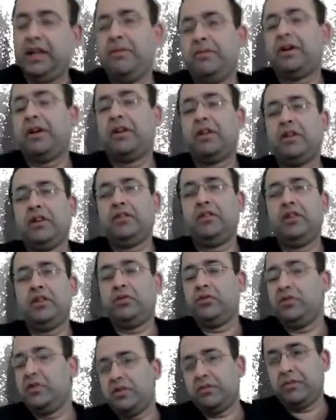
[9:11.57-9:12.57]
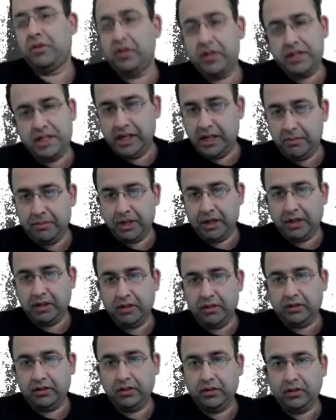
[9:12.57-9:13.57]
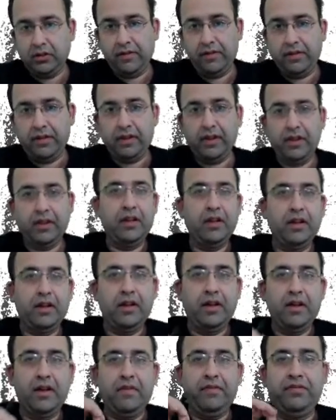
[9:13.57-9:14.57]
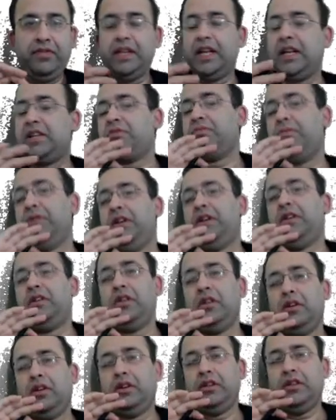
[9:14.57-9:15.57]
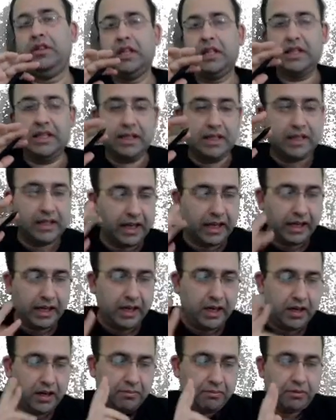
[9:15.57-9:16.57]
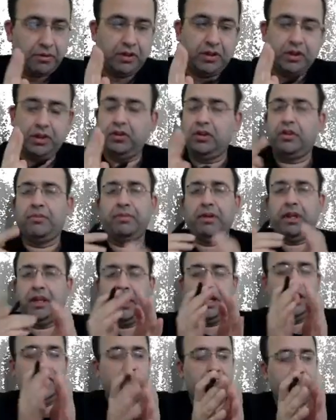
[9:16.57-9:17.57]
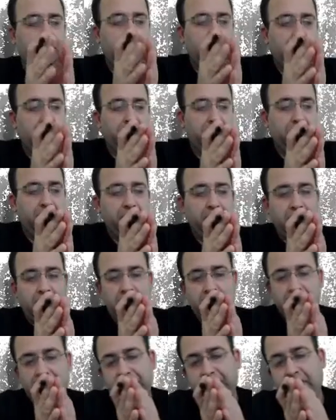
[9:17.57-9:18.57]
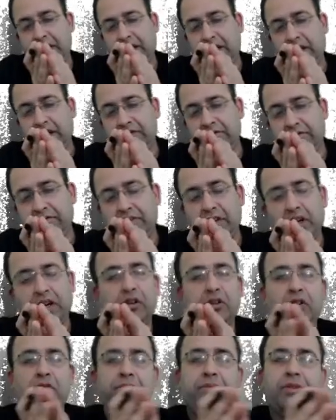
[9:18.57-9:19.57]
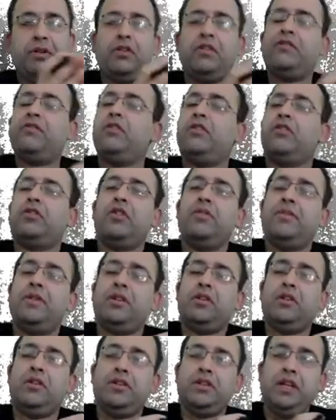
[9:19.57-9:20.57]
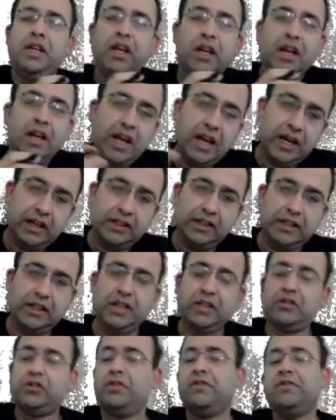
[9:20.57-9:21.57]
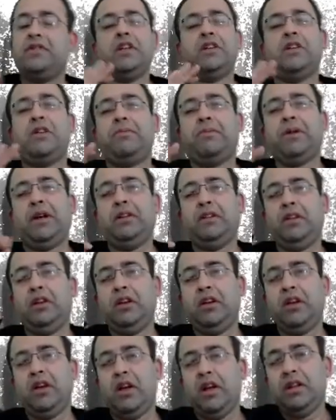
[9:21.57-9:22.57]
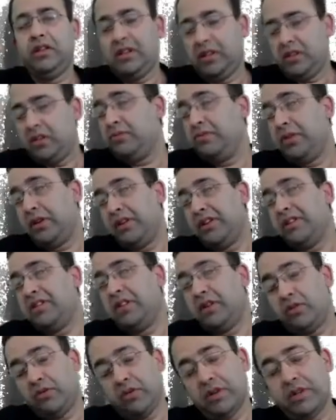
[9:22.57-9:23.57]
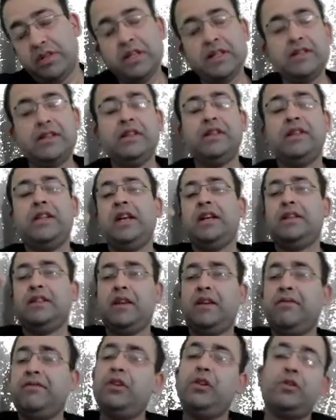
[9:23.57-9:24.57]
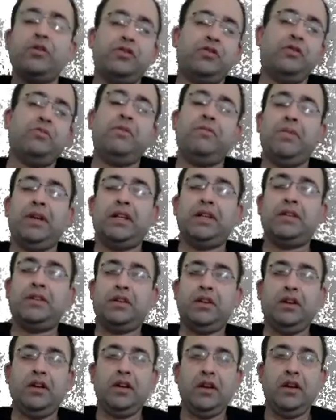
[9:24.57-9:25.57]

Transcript: D markers. This was about C D markers. Next point. The second important topic, I know I will, I have taken one topic of oncohematology and the next of general path. This is because the questions in the exam will also be mixed.